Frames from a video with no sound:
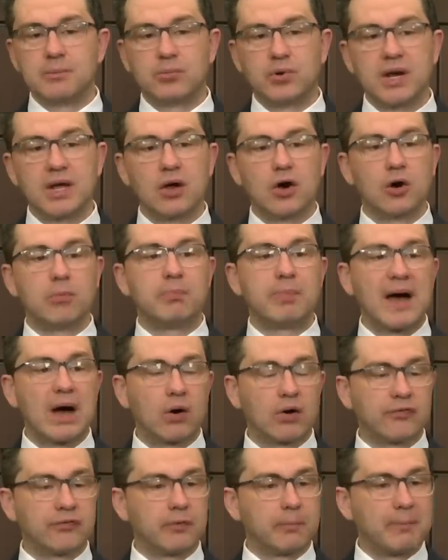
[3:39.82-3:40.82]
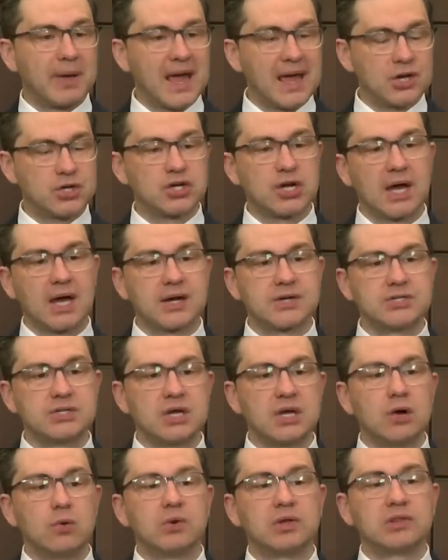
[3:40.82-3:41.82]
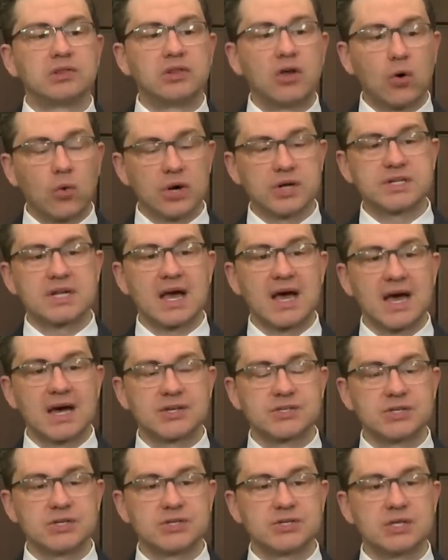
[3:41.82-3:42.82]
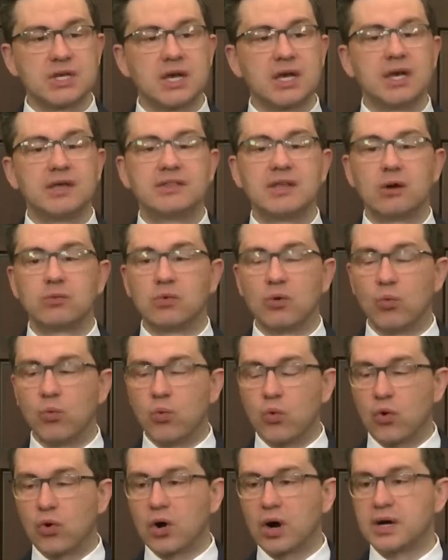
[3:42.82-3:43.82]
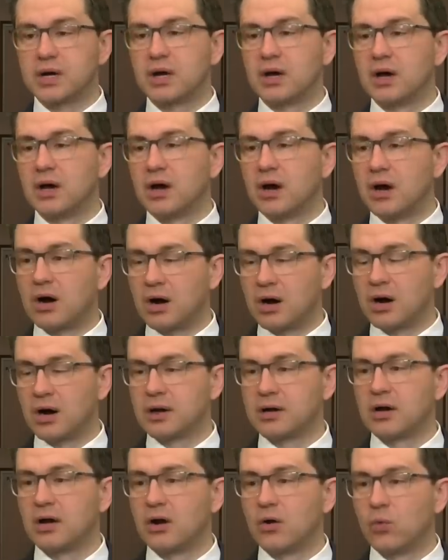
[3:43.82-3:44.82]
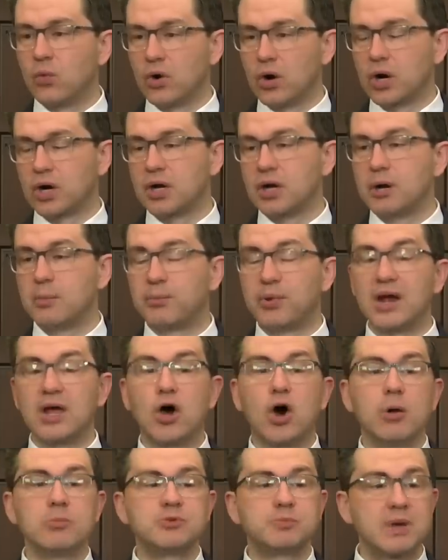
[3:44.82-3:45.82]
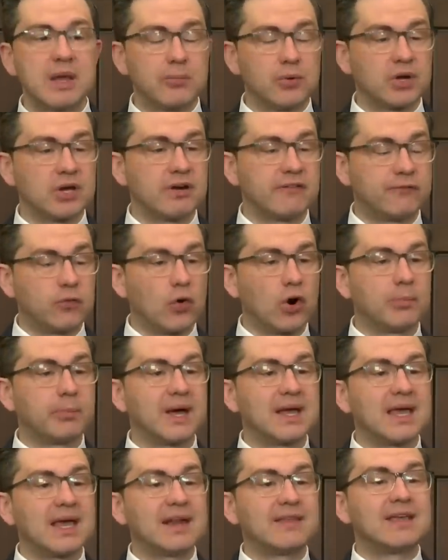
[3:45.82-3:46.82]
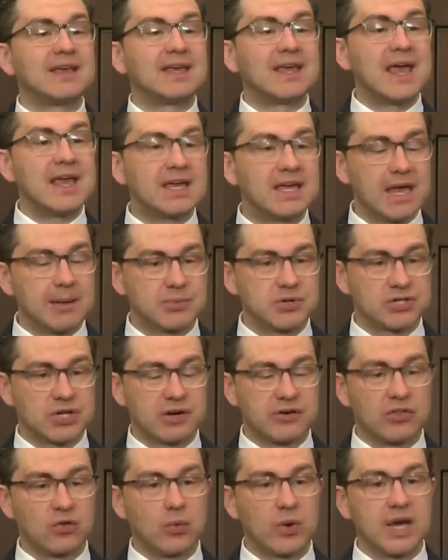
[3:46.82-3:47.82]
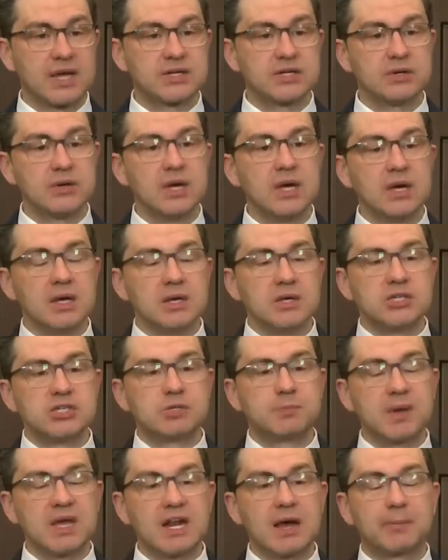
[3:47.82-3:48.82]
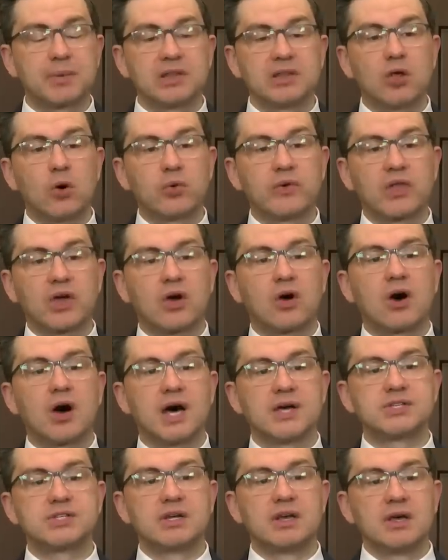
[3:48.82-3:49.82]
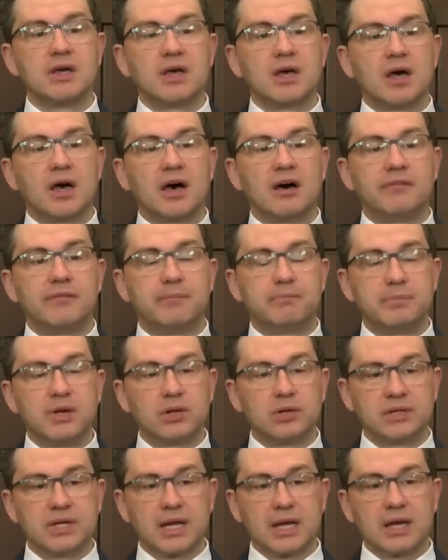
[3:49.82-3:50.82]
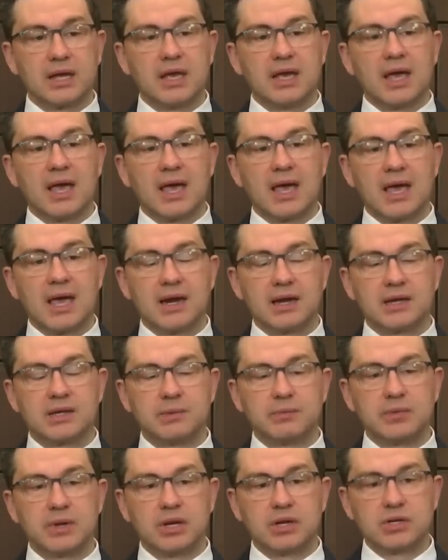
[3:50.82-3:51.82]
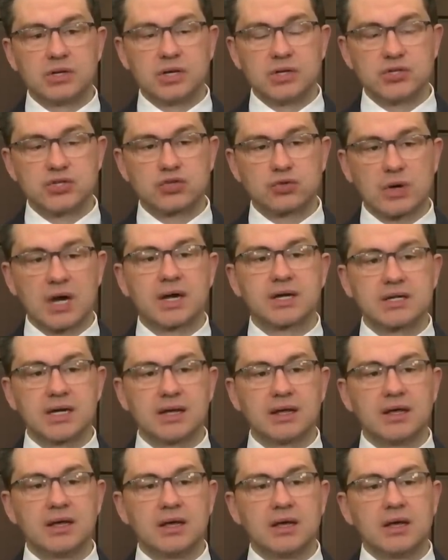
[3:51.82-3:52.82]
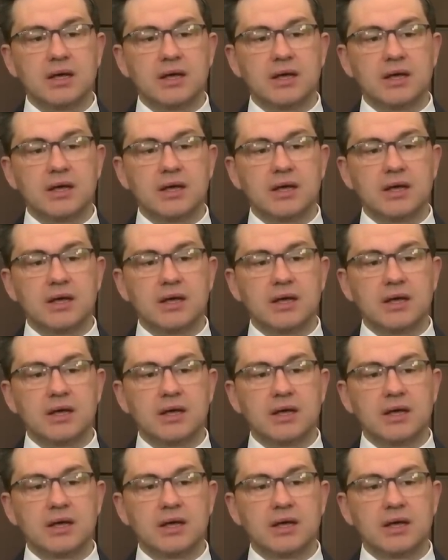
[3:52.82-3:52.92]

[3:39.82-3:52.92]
bring home powerful paychecks with lower taxes that reward hard work. Bring homes people can afford by getting the gatekeepers out of the way to speed up and lower the cost of building and co constructing